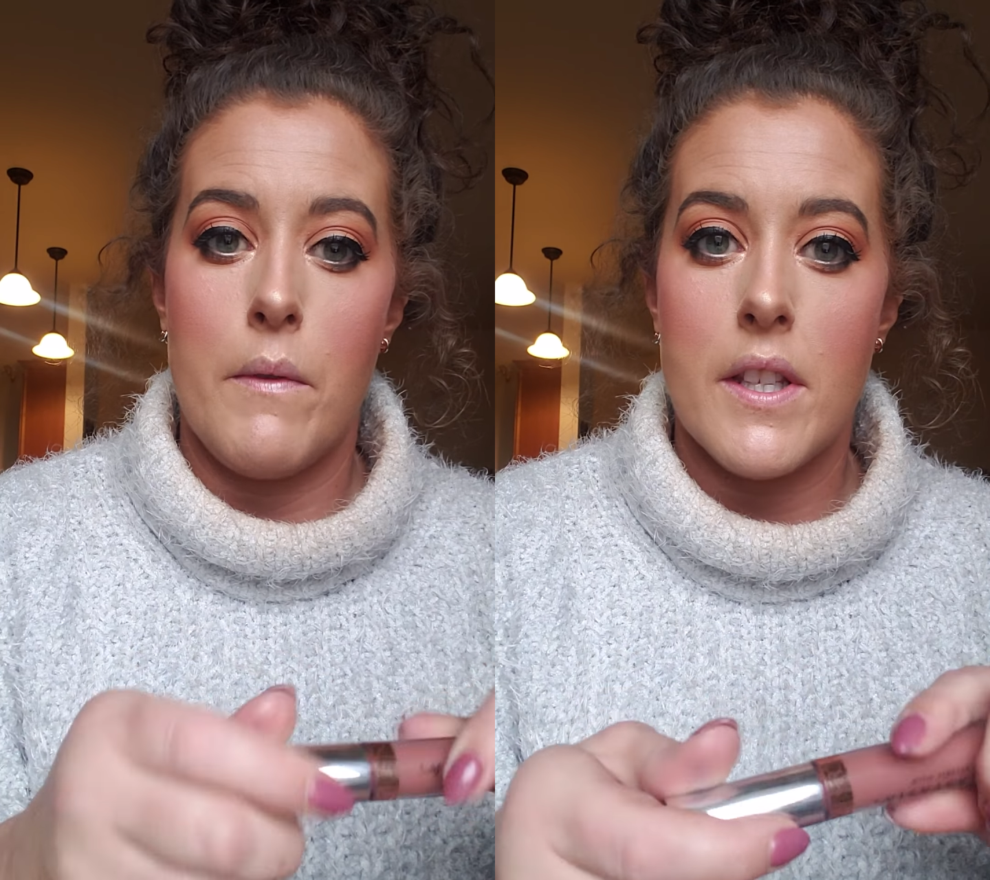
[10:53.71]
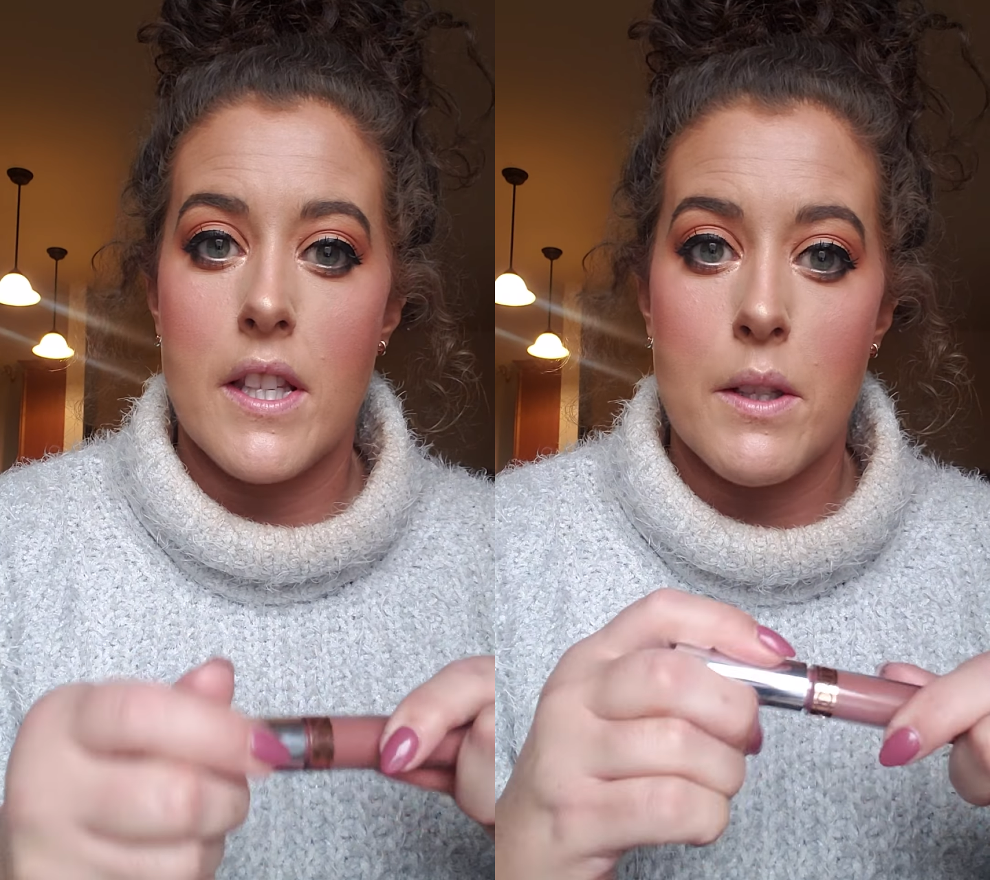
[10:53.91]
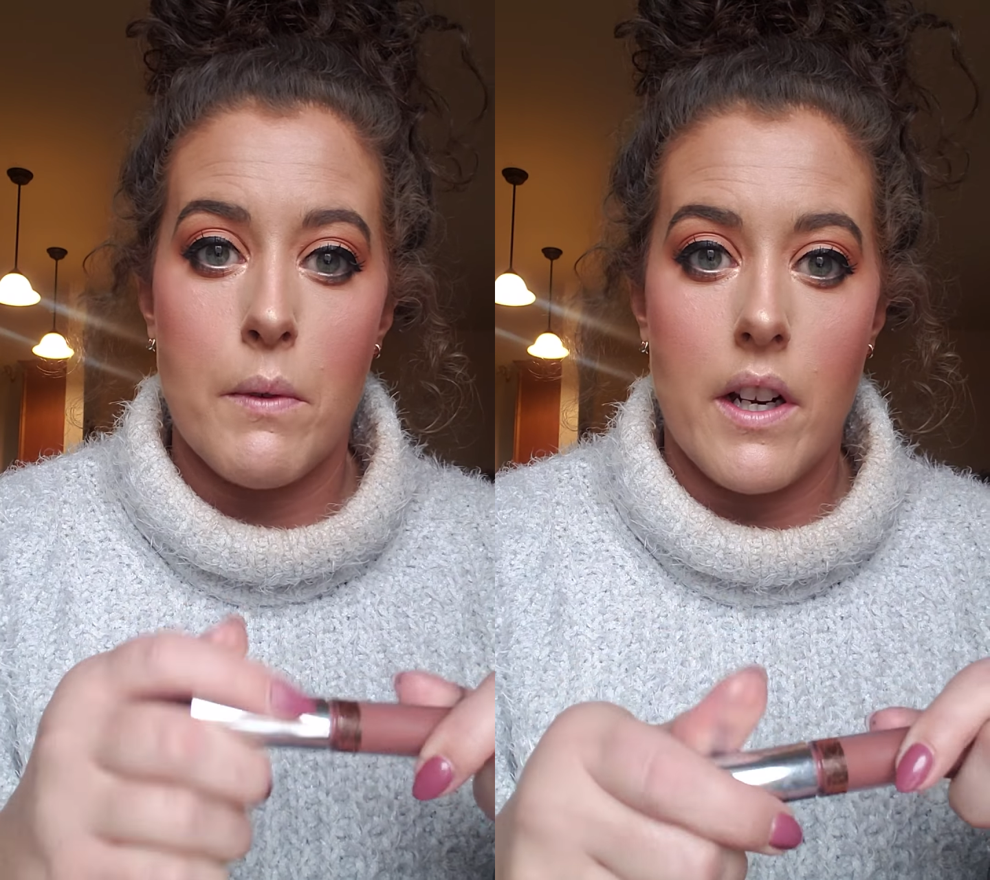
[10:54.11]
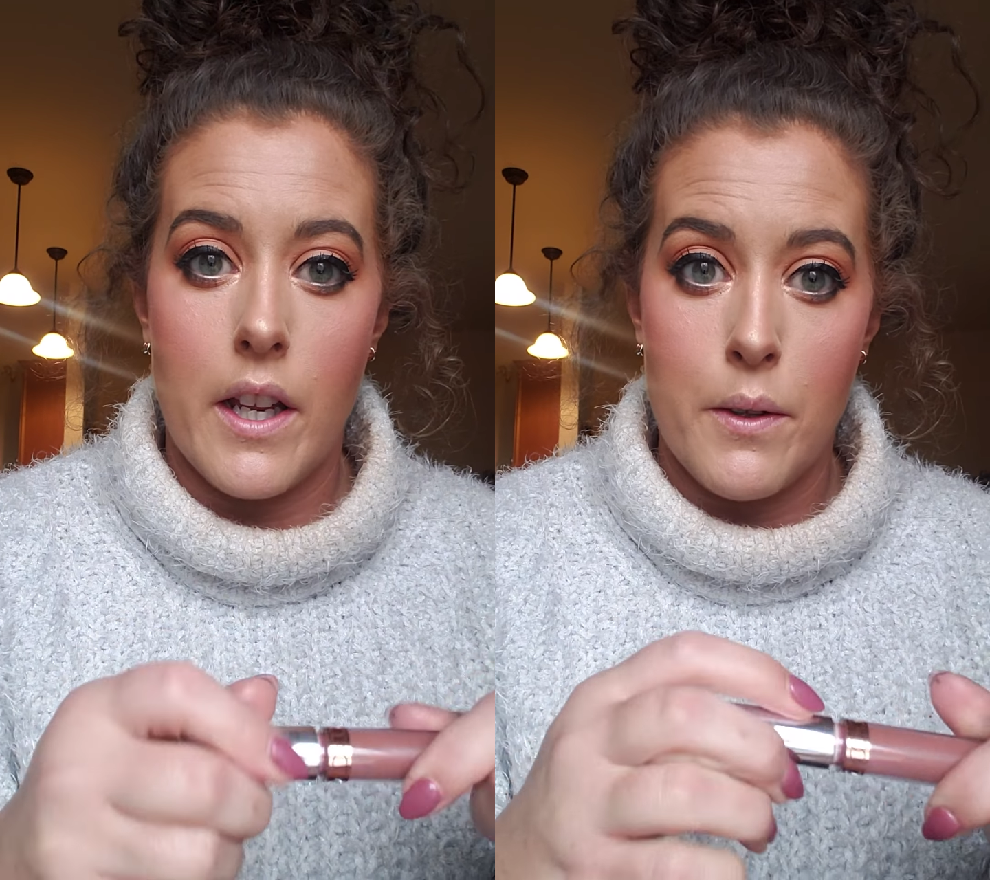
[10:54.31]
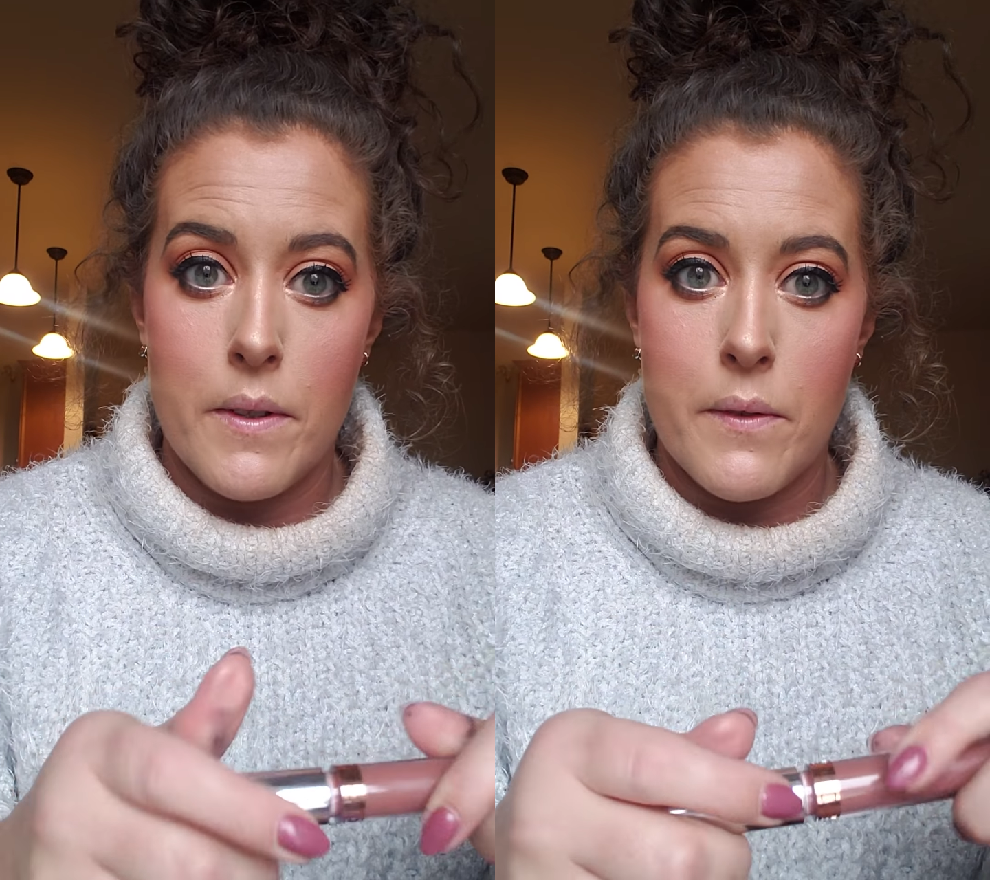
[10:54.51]
This is one
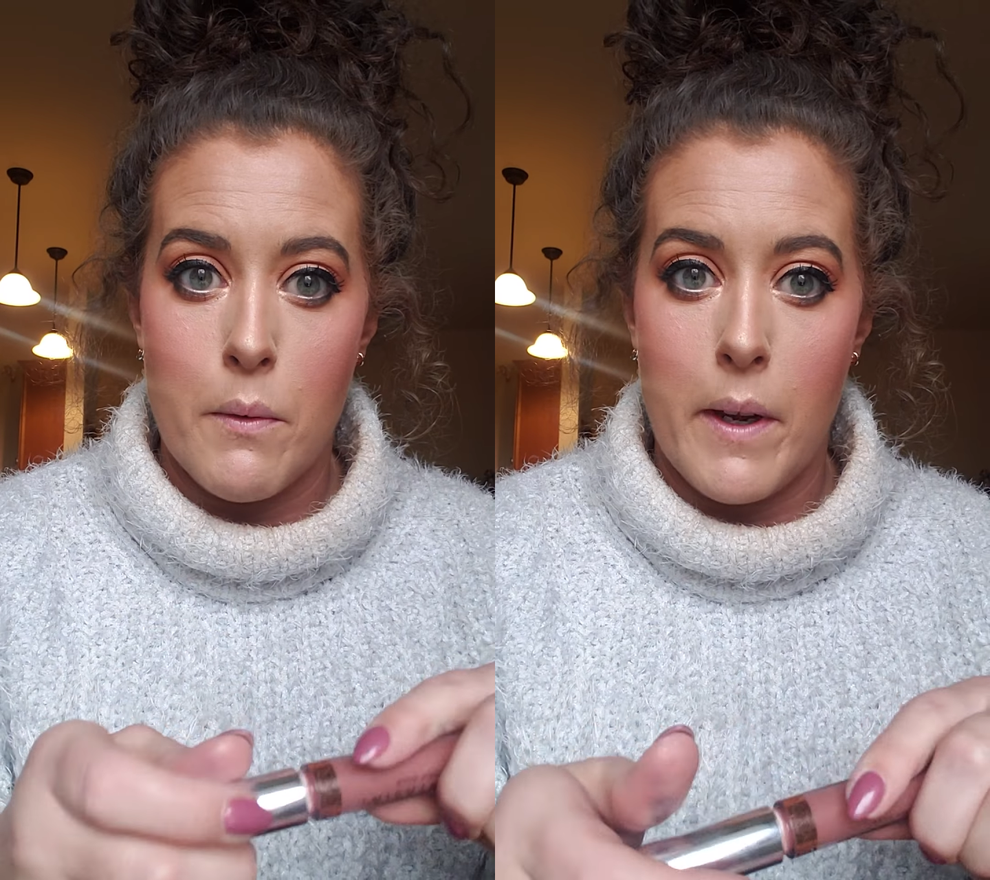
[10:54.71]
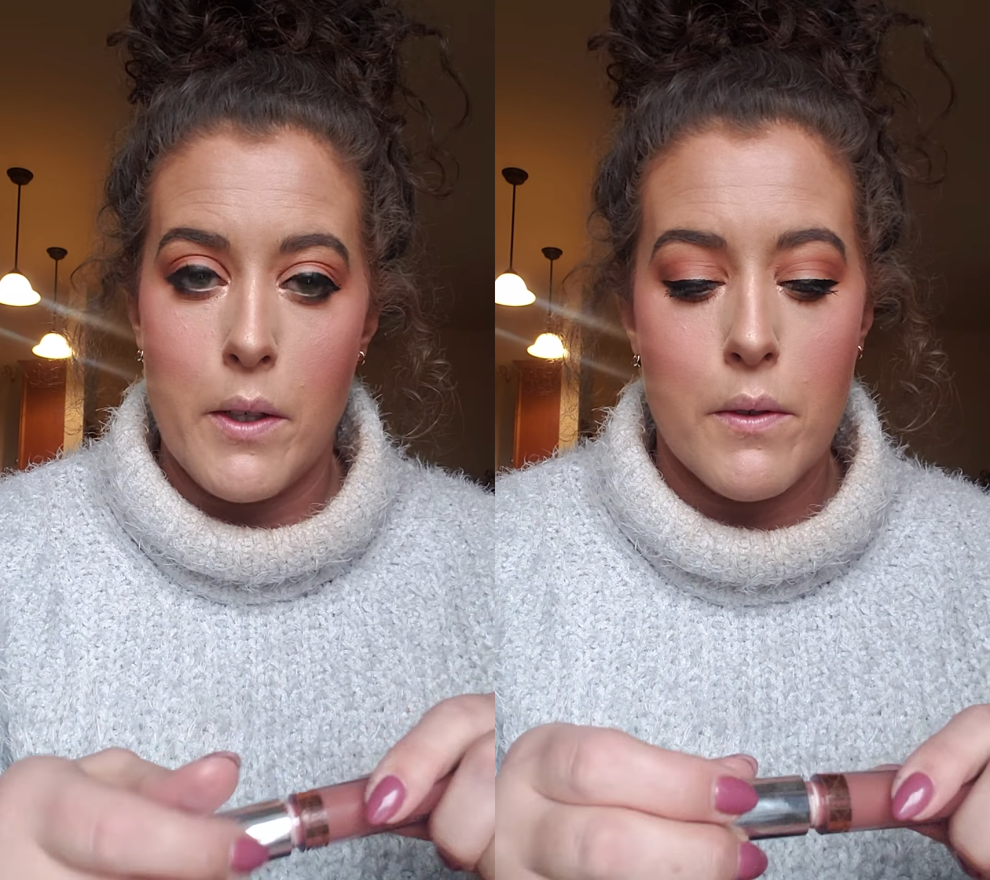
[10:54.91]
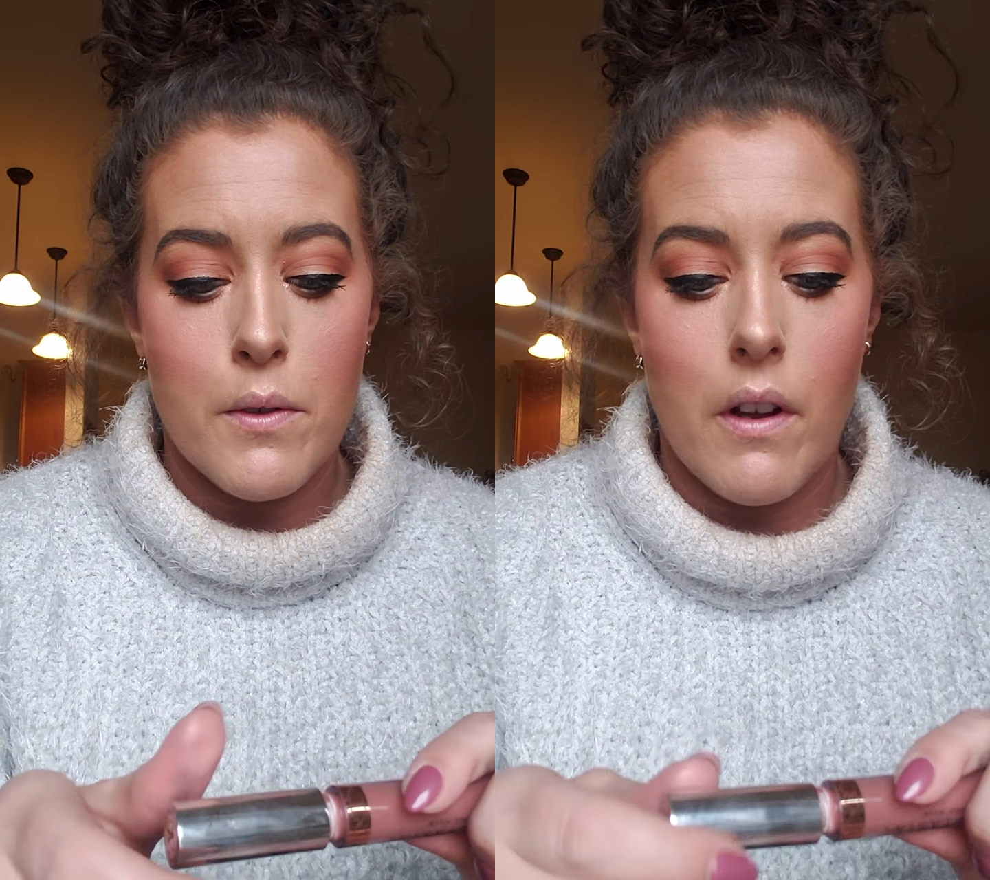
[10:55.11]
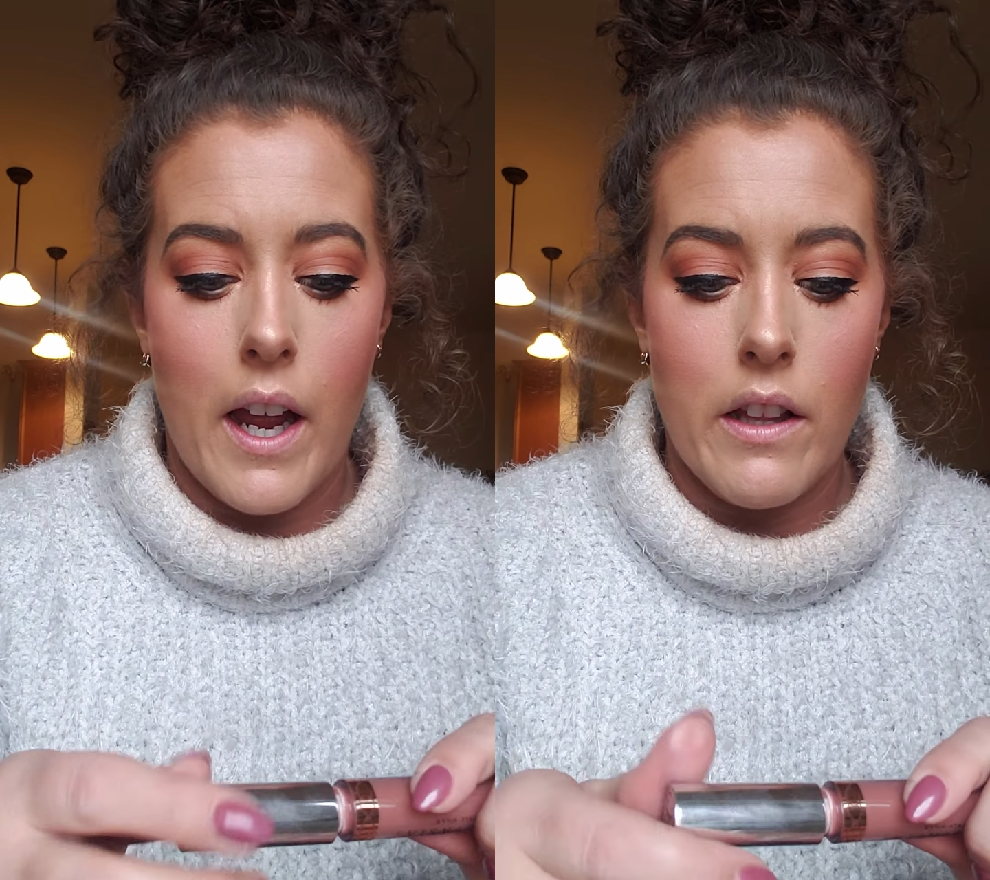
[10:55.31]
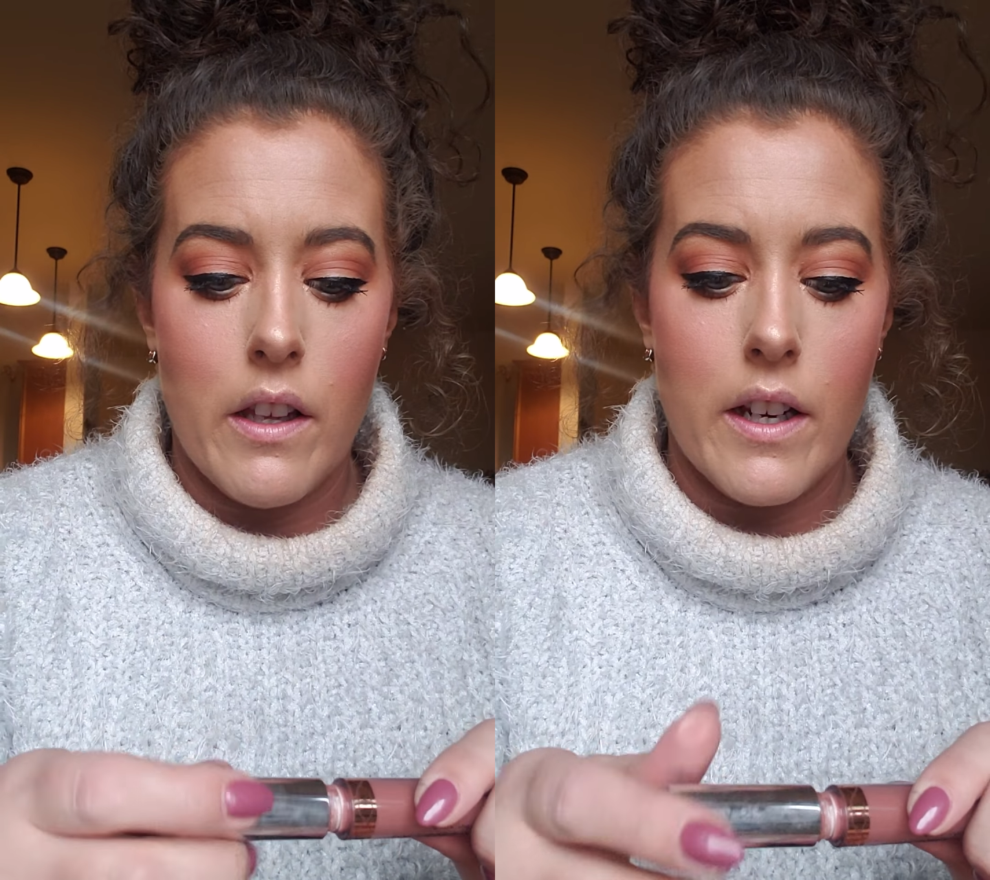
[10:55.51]
I use for my neutral
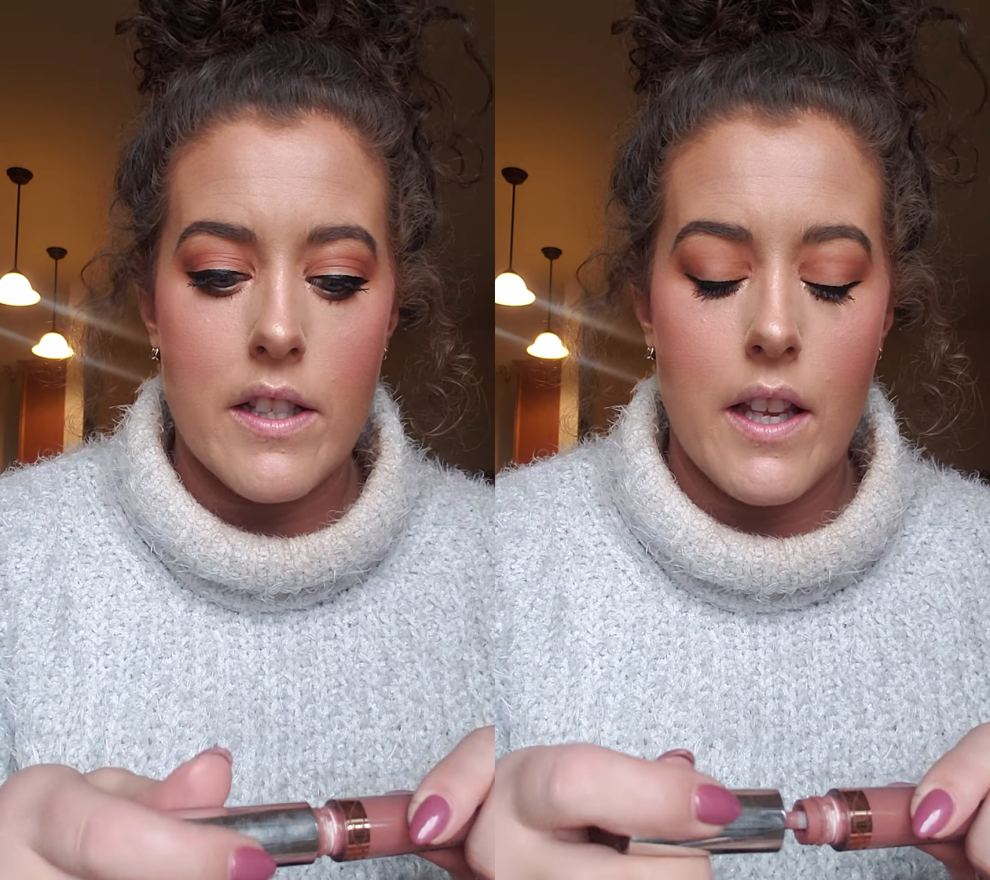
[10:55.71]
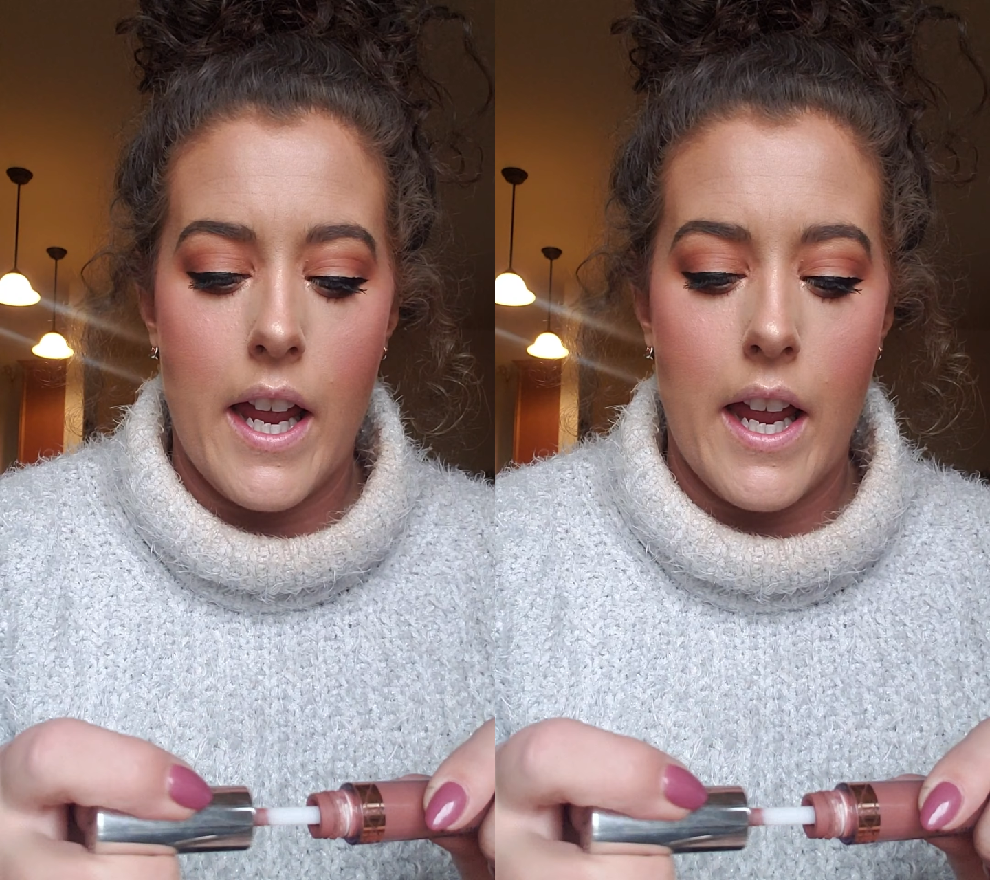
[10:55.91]
eye looks.